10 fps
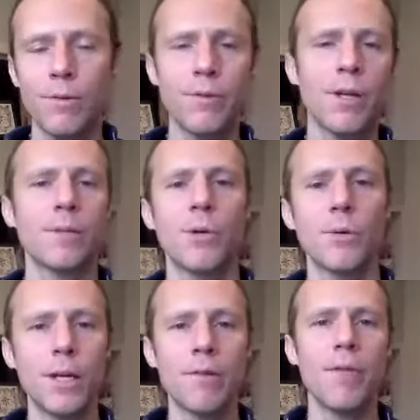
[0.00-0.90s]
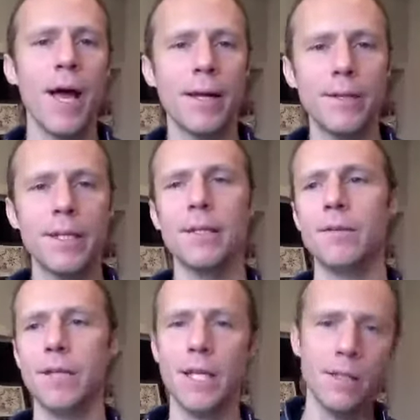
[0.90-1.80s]
We've talked about kind of that
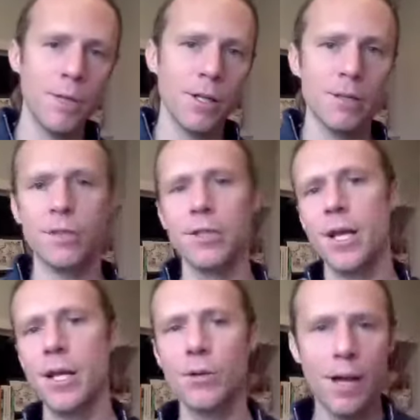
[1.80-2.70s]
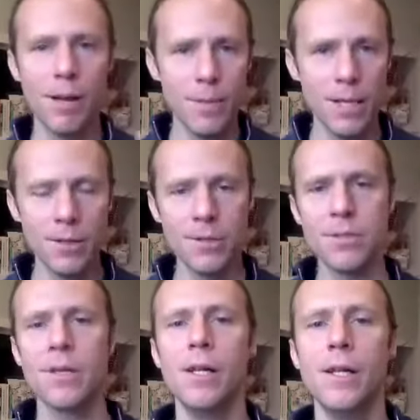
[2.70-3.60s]
in the middle of our day or at meals.